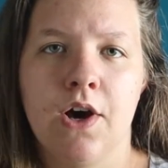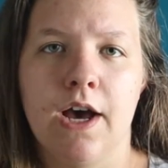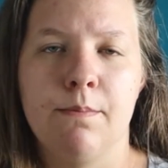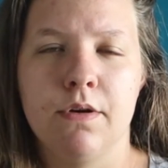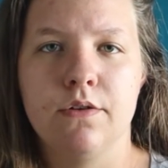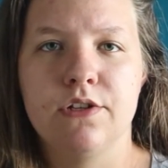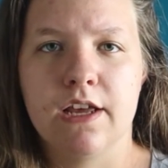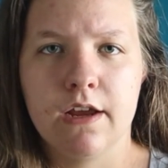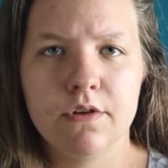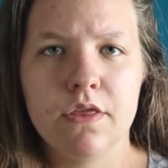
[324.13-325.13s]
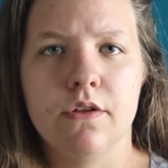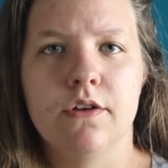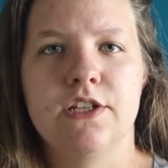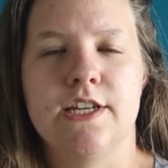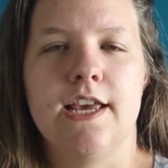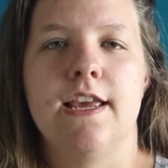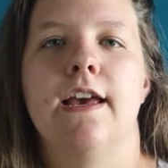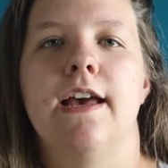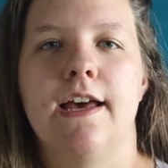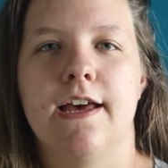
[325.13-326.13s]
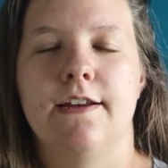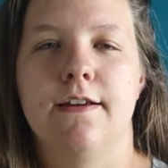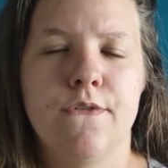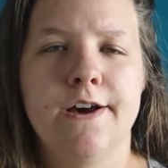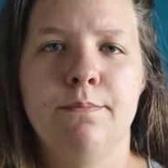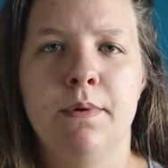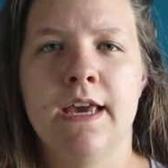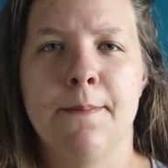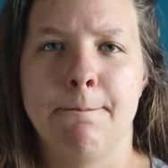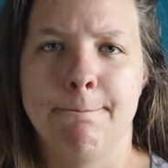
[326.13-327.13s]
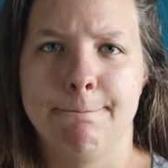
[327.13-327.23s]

I post every Thursday at 5 PM